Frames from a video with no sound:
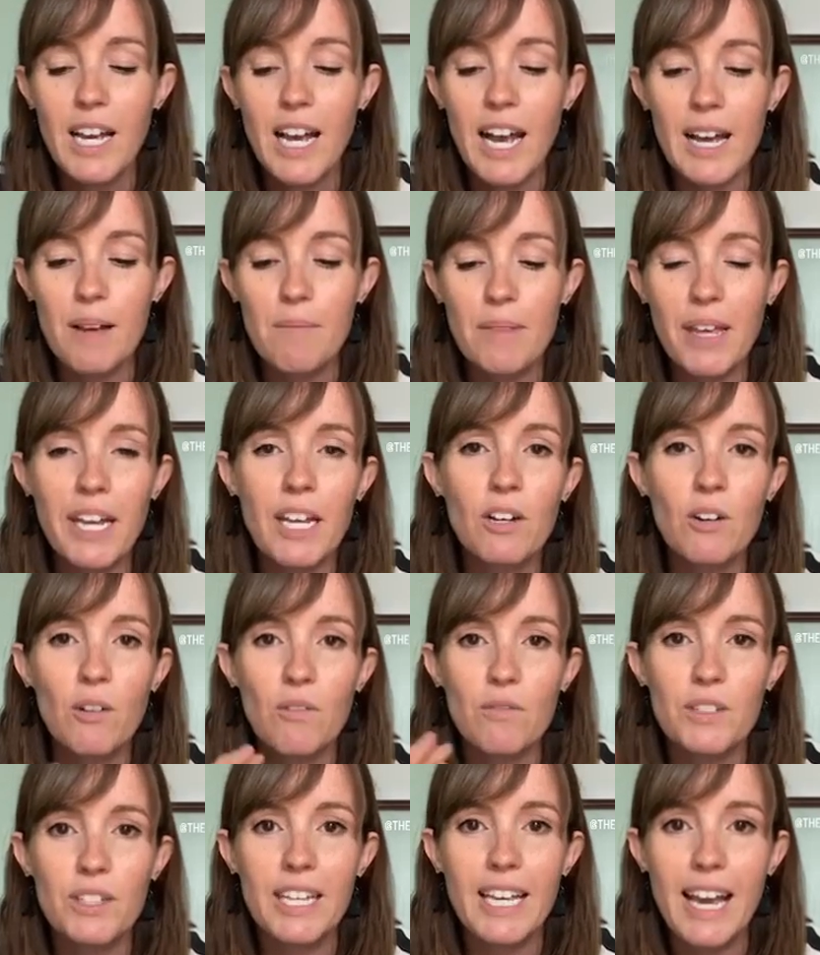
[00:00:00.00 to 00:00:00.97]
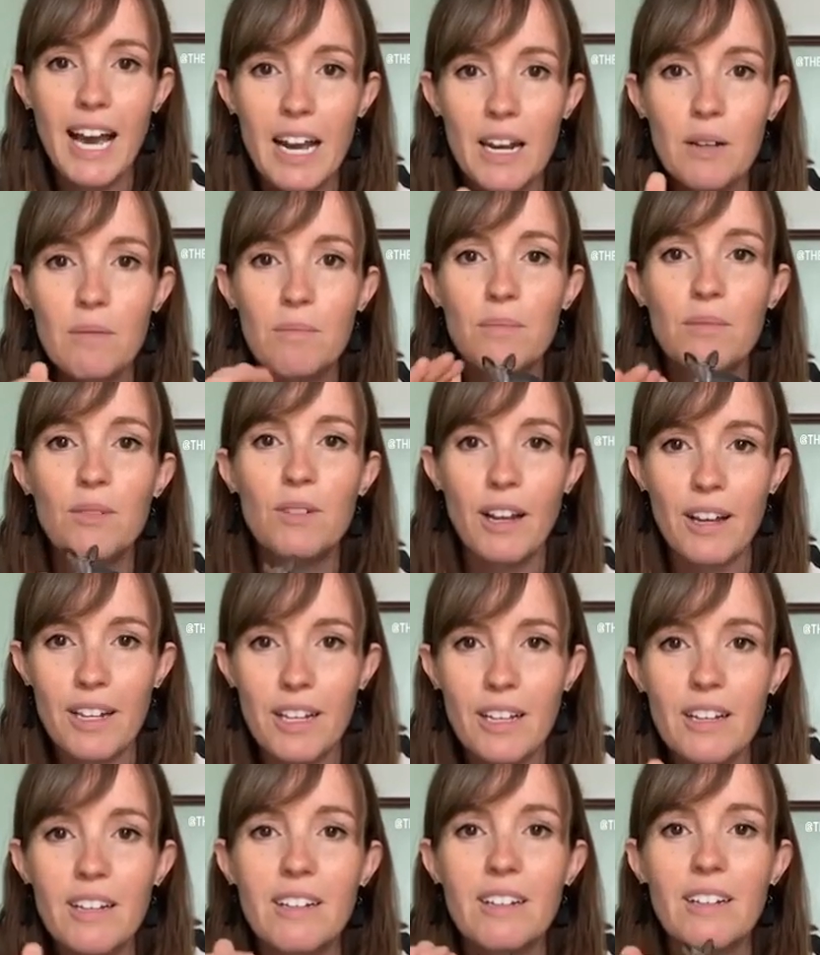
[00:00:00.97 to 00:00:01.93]
And they can obviously gallop
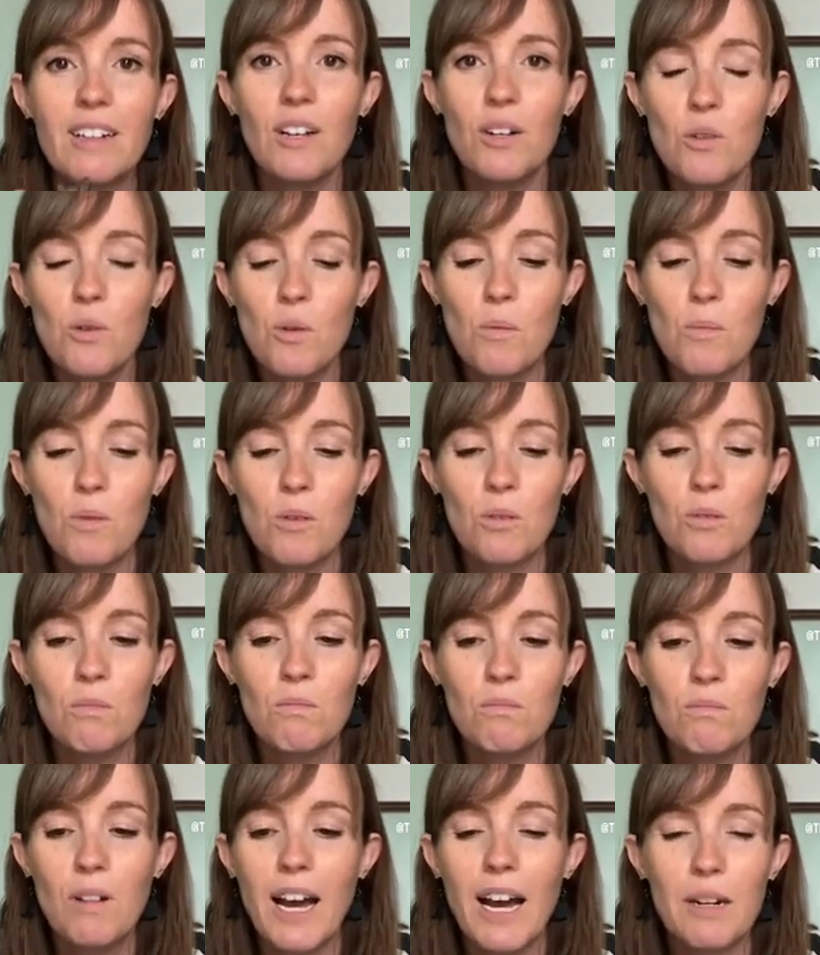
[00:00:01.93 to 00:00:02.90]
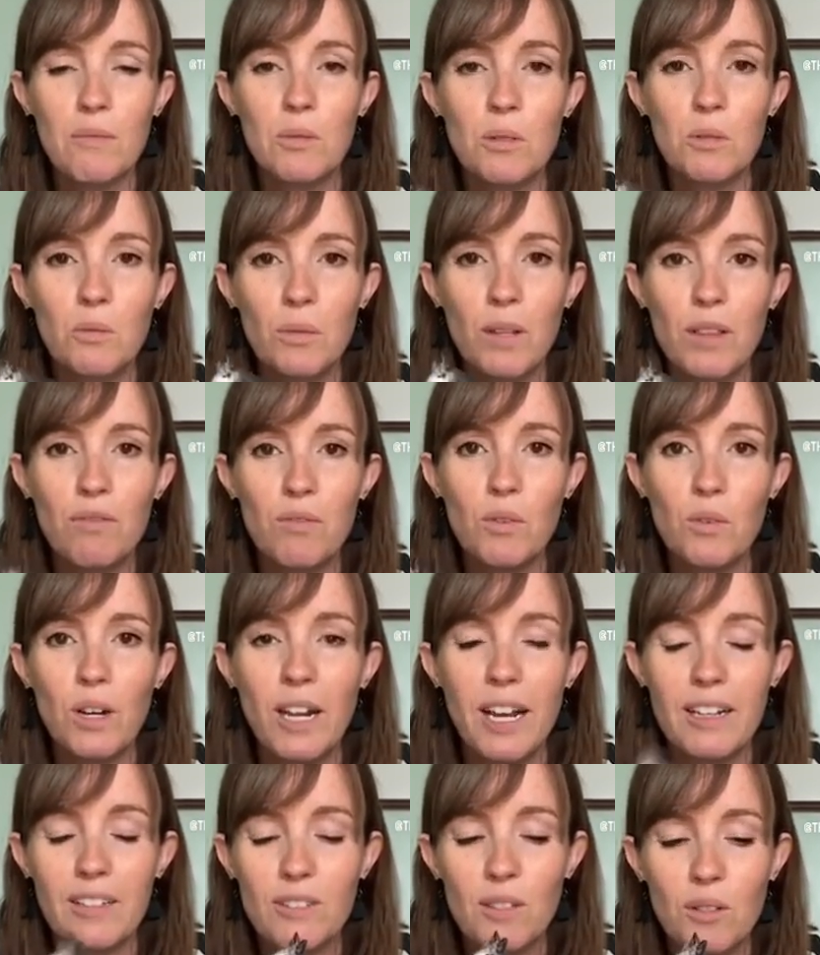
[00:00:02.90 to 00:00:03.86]
like a normal animal with 4
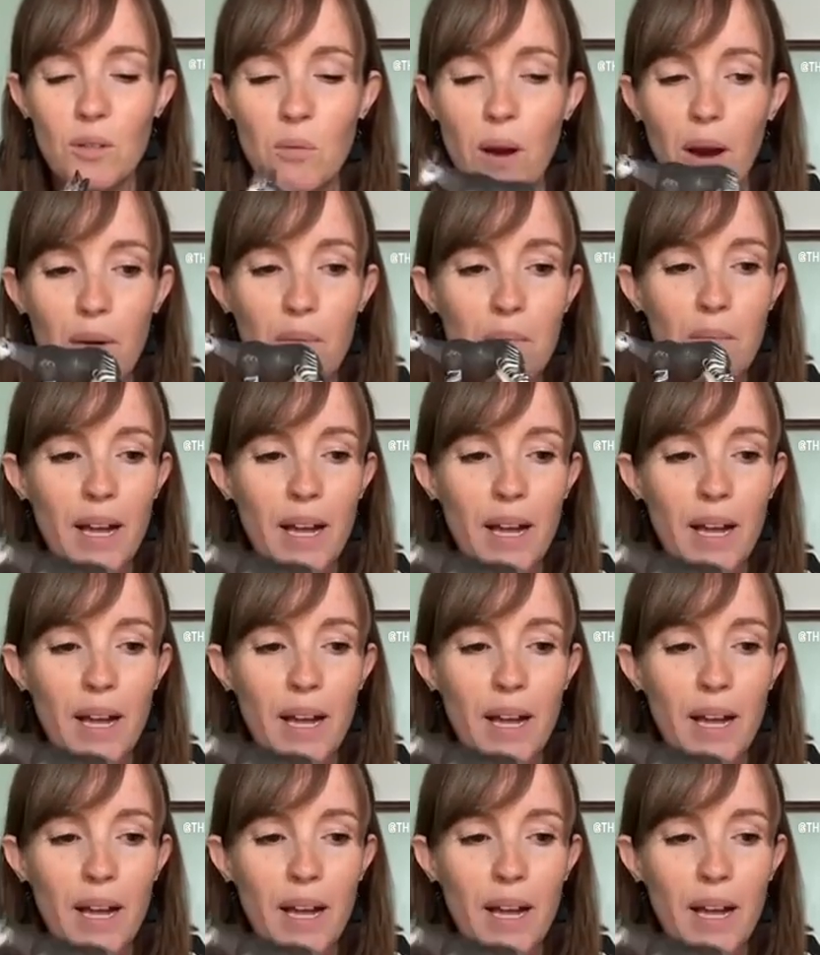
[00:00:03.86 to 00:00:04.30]
legs as well.